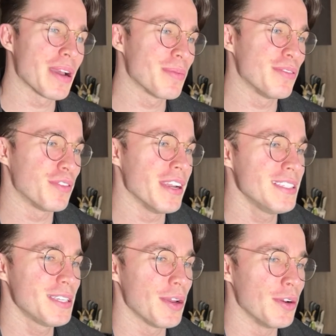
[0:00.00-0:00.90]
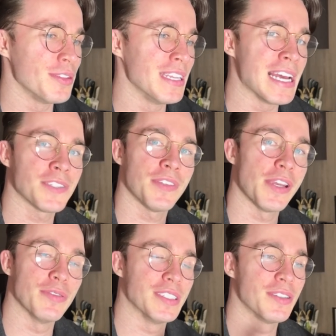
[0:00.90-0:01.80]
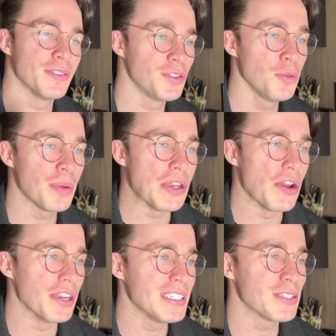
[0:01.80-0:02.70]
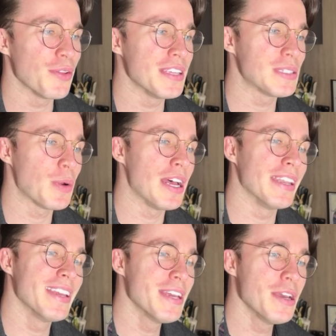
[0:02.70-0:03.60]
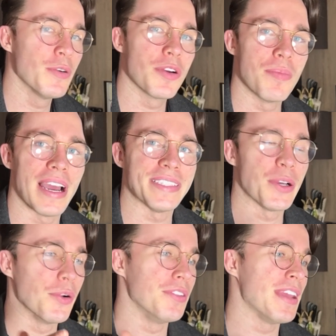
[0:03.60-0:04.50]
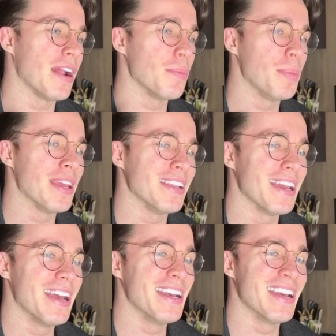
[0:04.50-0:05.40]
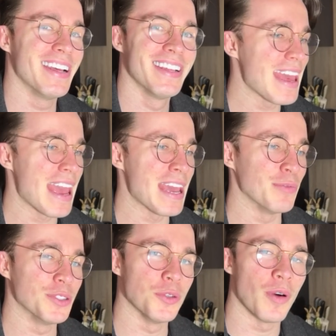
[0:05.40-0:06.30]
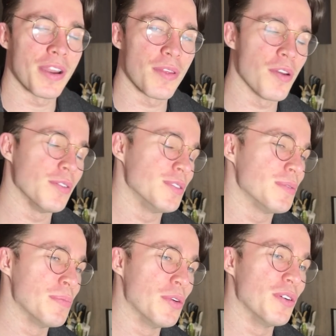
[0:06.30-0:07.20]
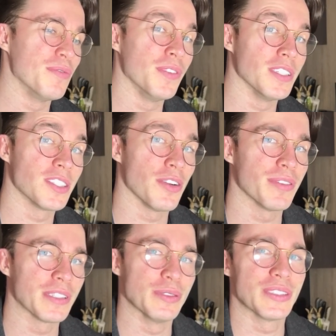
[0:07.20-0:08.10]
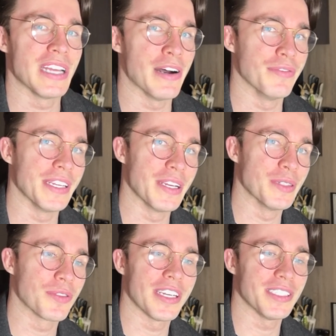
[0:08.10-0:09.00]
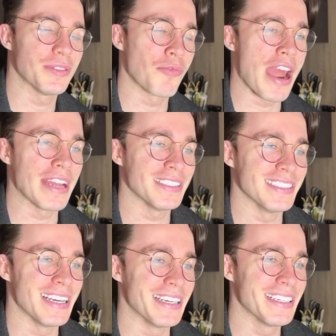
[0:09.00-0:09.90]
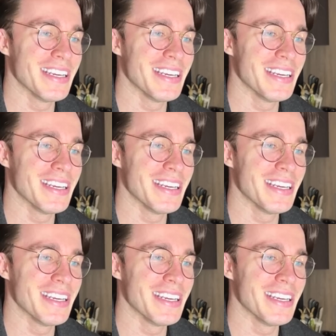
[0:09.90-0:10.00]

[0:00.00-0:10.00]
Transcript: back, my friends. So the last video was super nerdy. So this one, we might tone it down a bit and we'll do one of those more philosophical style videos where I just rant and uh,